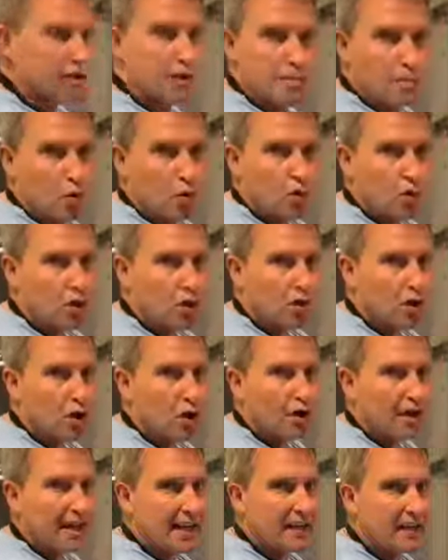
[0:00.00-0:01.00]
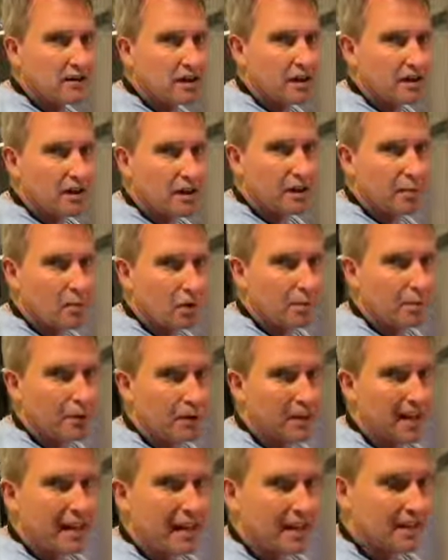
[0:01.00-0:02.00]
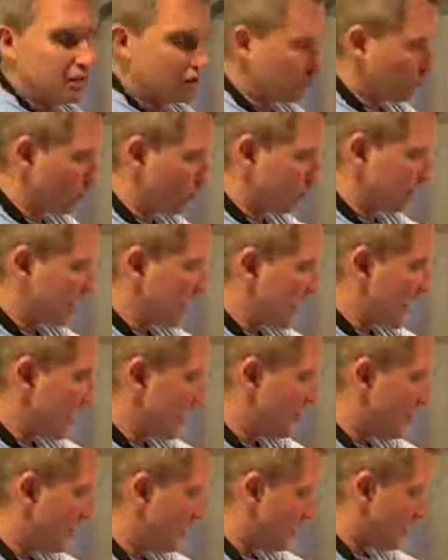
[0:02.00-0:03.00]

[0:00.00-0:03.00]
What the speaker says: the more you cook it. So you only want to put that in towards the end,